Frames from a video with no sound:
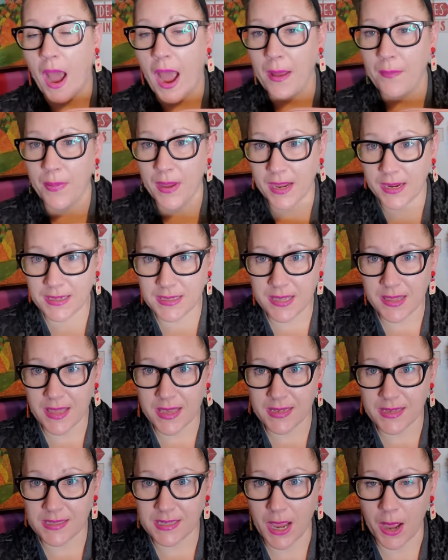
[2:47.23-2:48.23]
I picked
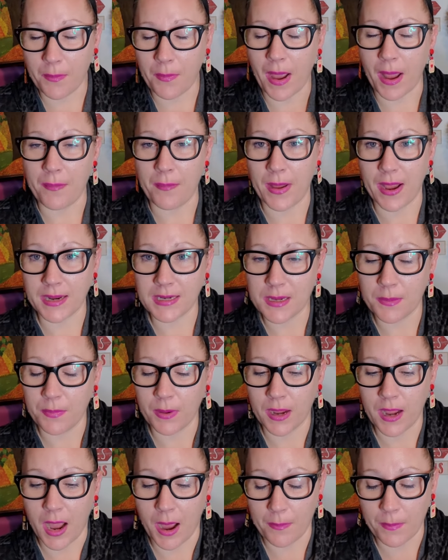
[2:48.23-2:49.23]
this up. I picked up
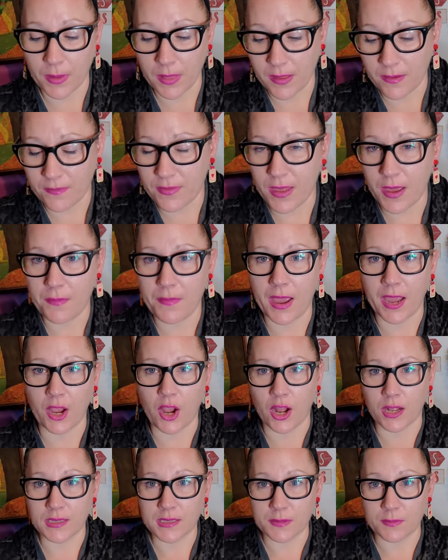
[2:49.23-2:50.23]
a couple of them. I
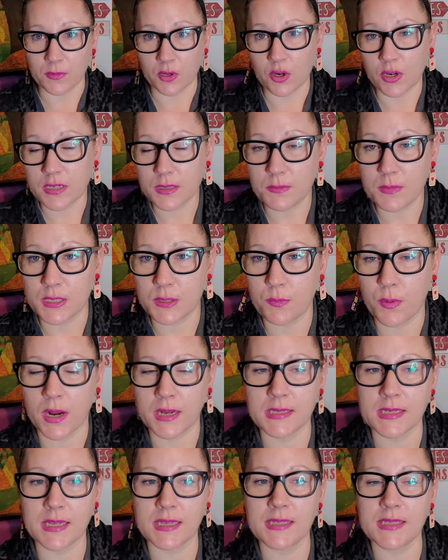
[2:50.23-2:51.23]
got some Christmas
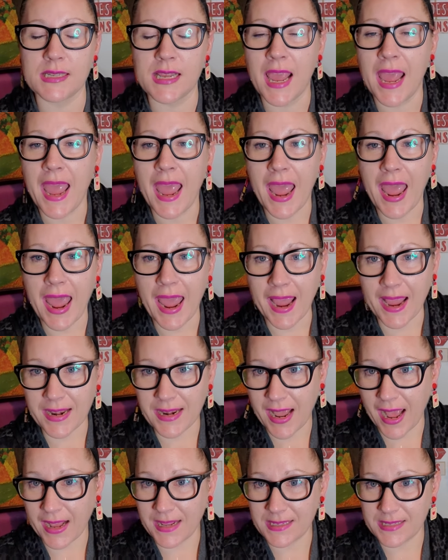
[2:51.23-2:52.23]
presents and
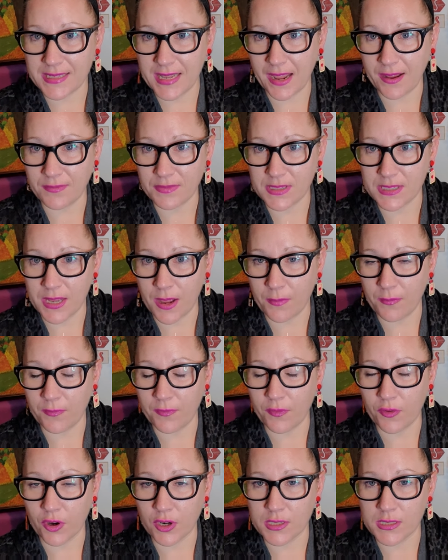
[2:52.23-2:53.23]
I saved some
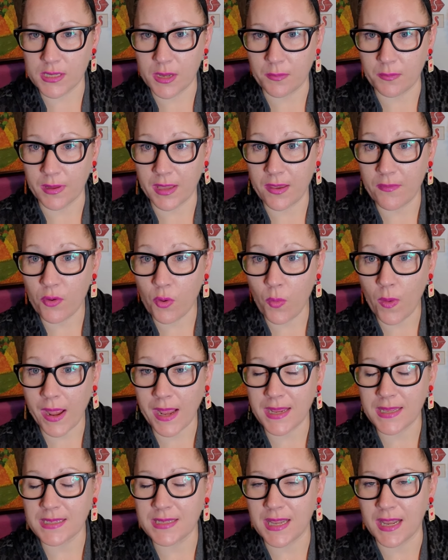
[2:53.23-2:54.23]
for some
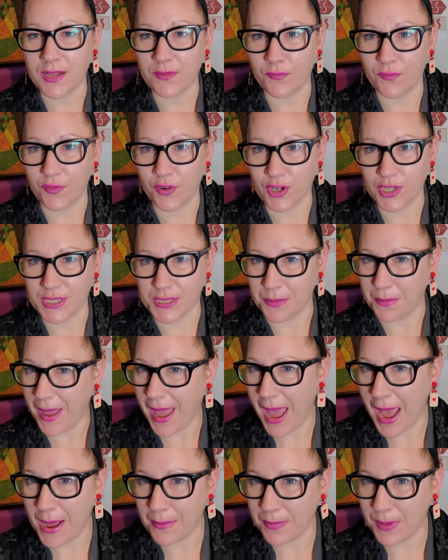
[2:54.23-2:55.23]
giveaways and for some
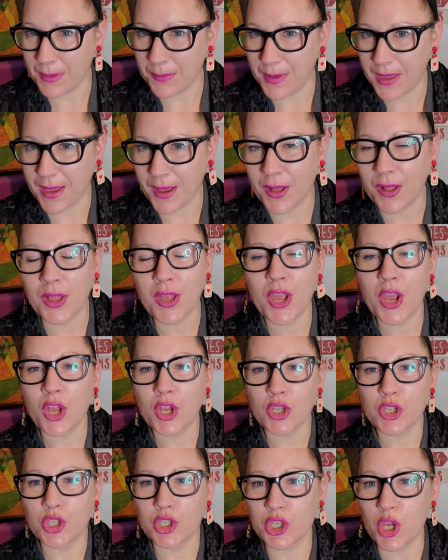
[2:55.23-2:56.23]
happy mail.
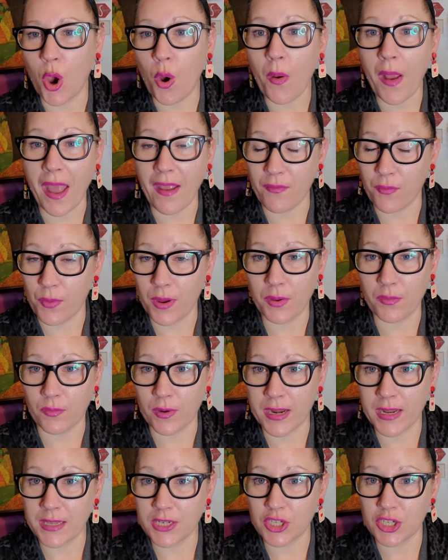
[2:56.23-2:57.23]
So if we
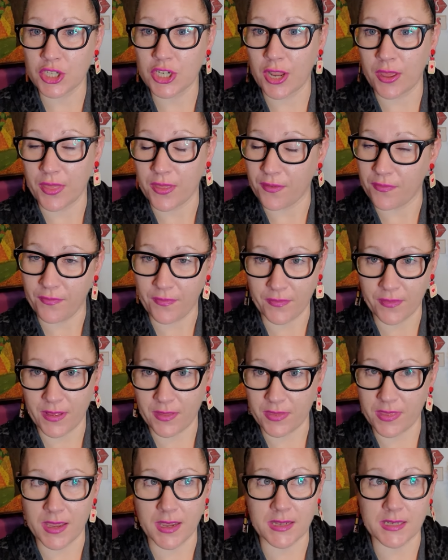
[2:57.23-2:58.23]
reach the
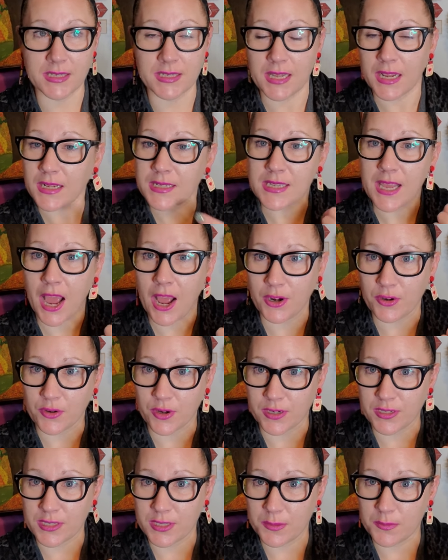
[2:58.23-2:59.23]
the
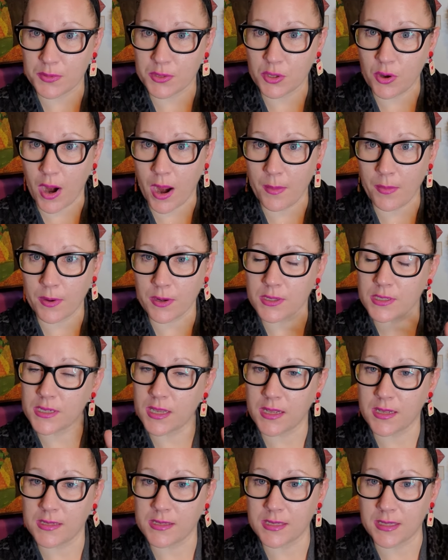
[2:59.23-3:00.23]
600 subscribers
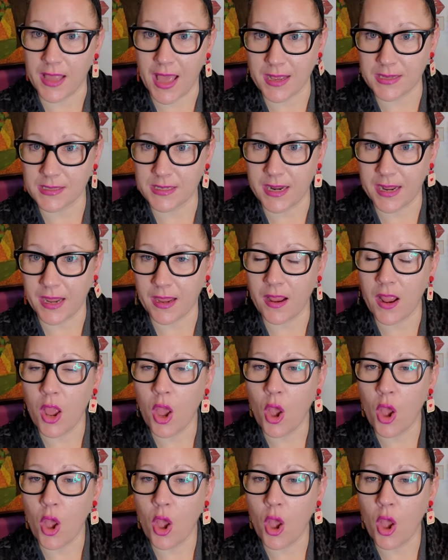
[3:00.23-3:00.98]
because last night